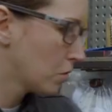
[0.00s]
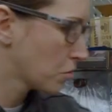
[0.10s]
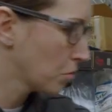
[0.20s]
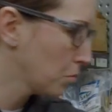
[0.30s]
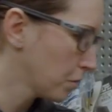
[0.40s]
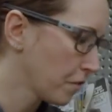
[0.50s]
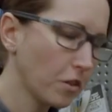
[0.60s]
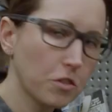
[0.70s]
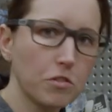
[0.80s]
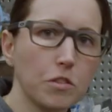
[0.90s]
So the
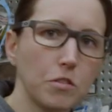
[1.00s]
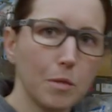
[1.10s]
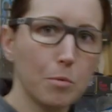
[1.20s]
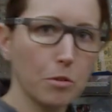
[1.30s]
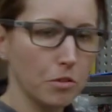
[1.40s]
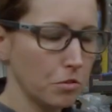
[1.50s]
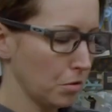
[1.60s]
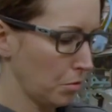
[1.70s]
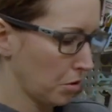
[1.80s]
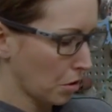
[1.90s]
first thing you typically
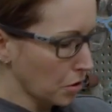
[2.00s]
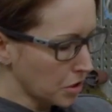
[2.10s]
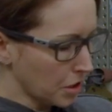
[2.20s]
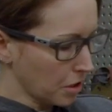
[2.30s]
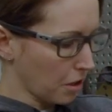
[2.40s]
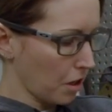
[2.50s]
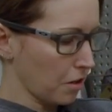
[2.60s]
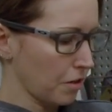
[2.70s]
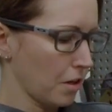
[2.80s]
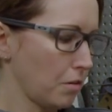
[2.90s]
do when you're going to tear your
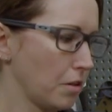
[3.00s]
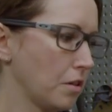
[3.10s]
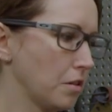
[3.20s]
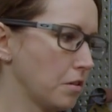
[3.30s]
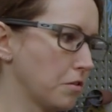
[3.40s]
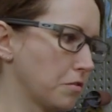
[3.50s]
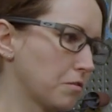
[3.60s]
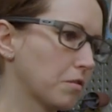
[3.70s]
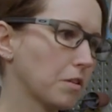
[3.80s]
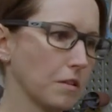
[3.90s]
car down
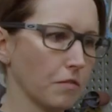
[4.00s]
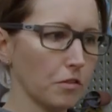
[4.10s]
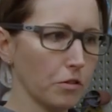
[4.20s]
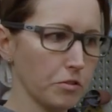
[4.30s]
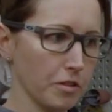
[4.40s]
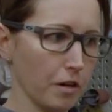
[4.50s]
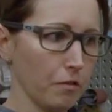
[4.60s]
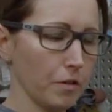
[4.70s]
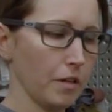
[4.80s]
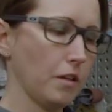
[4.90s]
is get the fluids
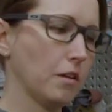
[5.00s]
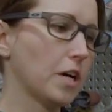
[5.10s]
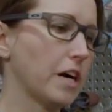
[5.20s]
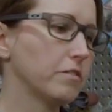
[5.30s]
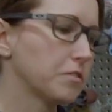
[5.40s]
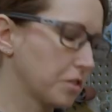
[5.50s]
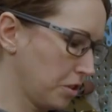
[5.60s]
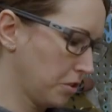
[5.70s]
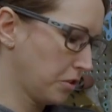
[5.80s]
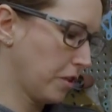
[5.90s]
out and
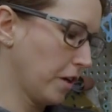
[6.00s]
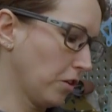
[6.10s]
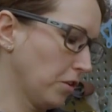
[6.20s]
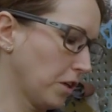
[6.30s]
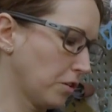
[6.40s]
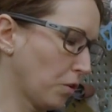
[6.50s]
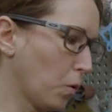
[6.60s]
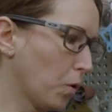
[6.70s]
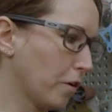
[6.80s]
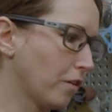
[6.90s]
obviously take a look at the
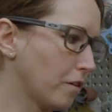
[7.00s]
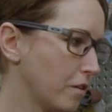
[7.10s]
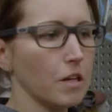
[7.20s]
oil.